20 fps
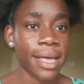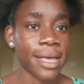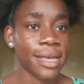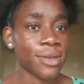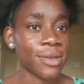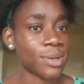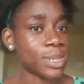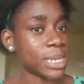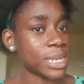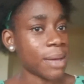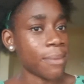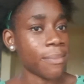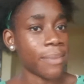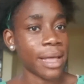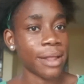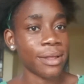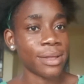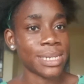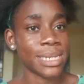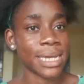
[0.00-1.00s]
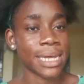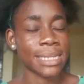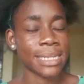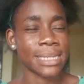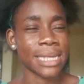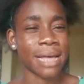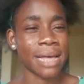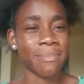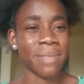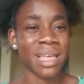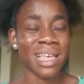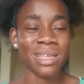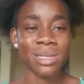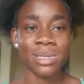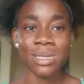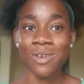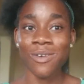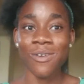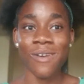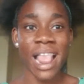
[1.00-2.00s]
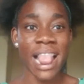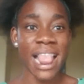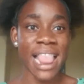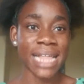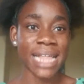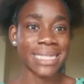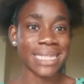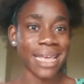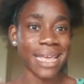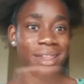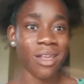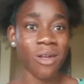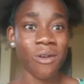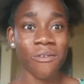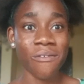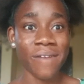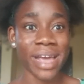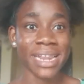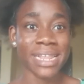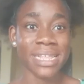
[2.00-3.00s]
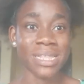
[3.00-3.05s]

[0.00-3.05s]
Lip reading: in your JAMB Biology exam. So let's get right